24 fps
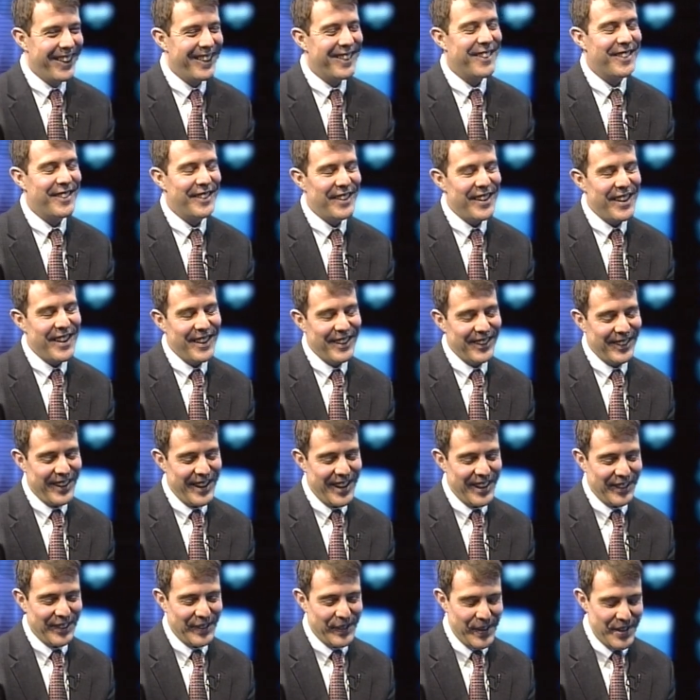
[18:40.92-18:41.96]
Or a lot
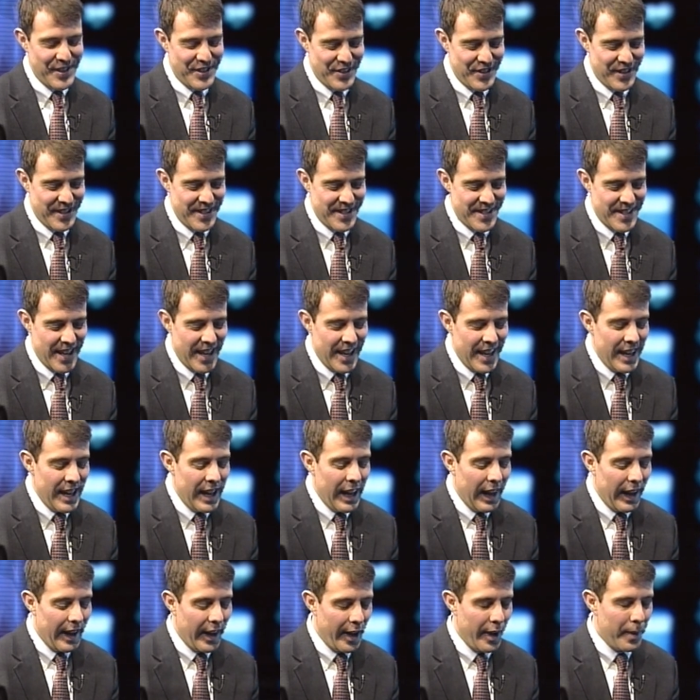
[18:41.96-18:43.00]
of questions.
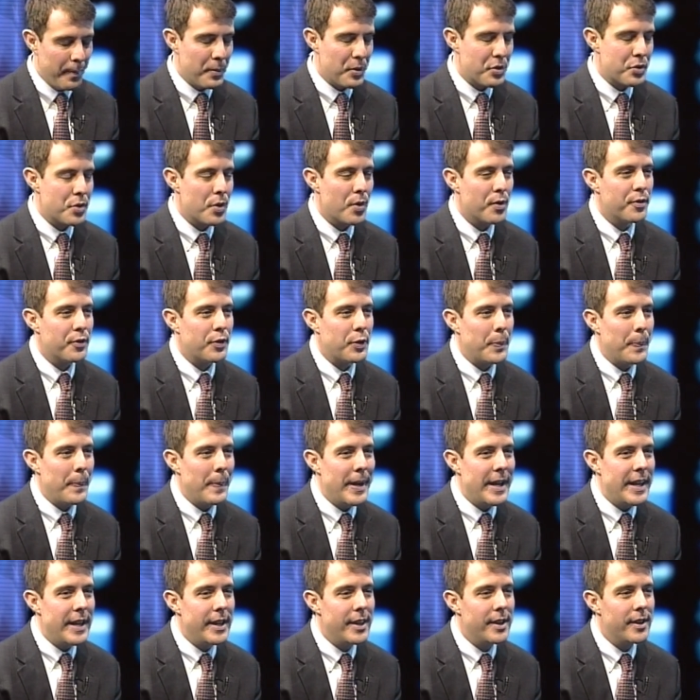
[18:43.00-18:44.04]
So for
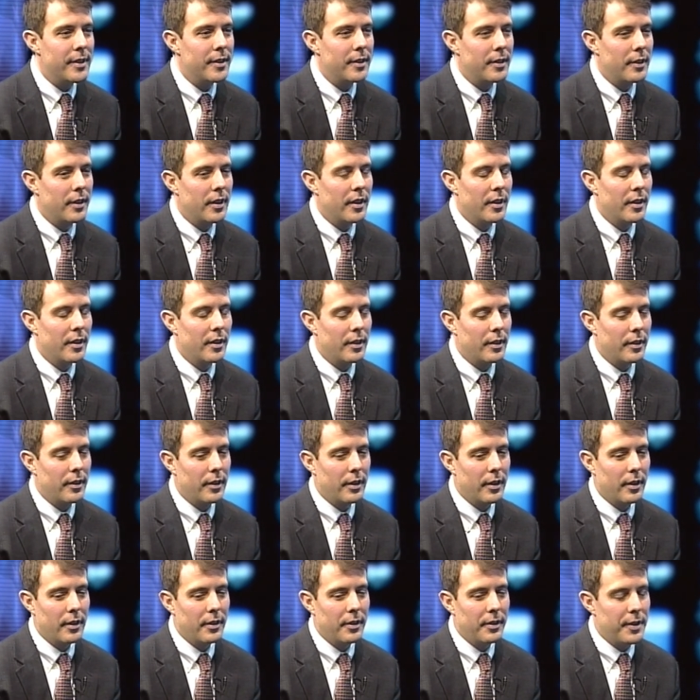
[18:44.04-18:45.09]
me,
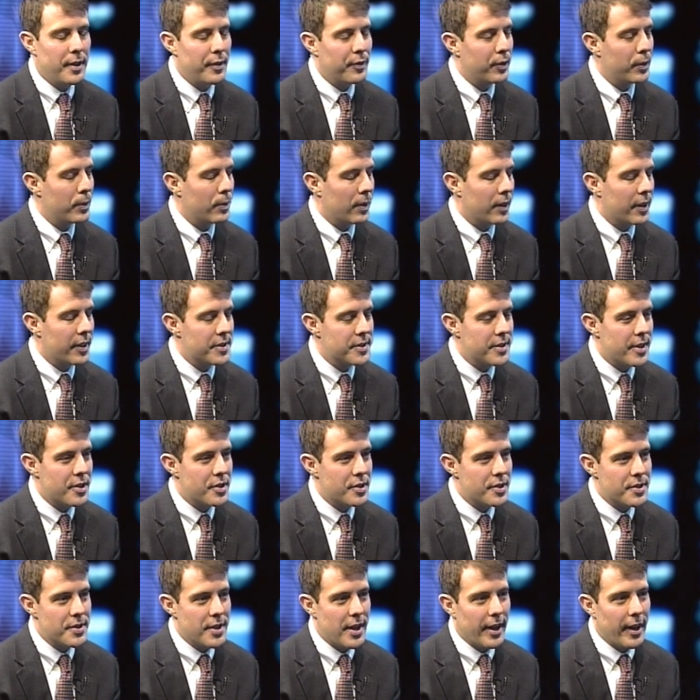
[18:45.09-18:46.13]
the different
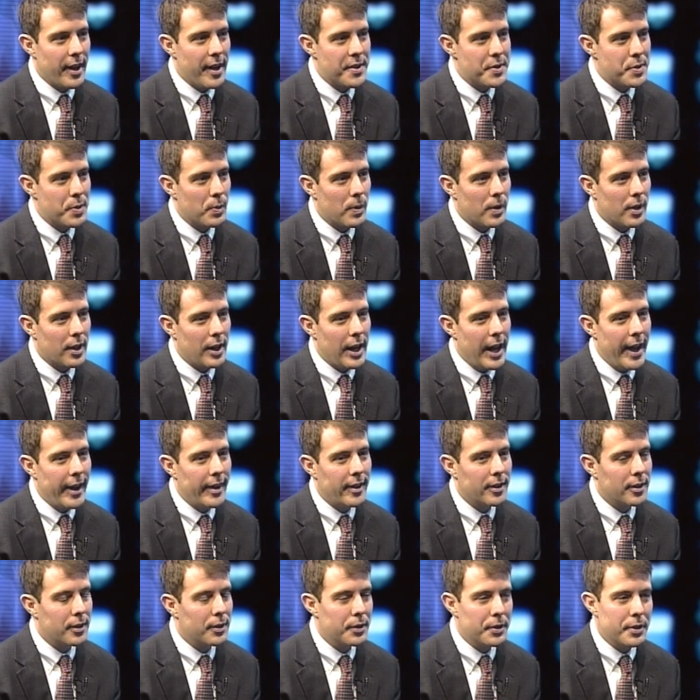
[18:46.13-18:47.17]
organizations I got to work at
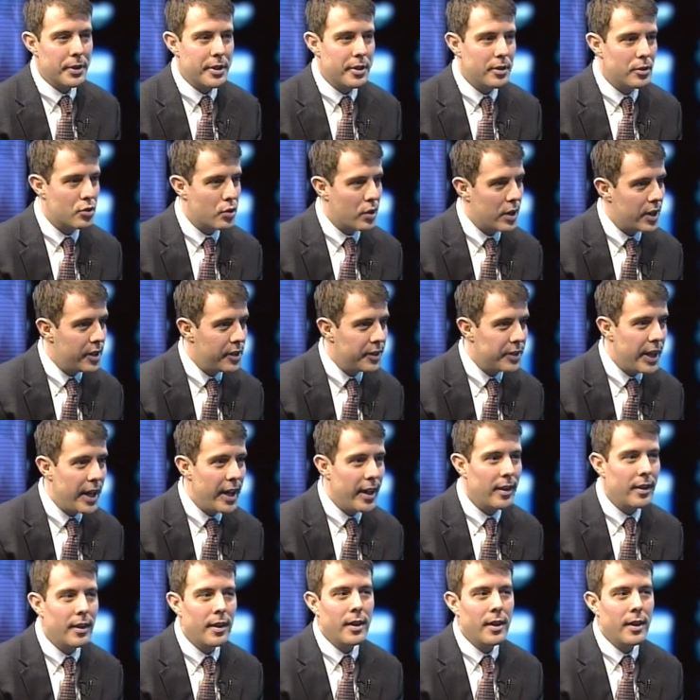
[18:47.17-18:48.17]
included TrailNet.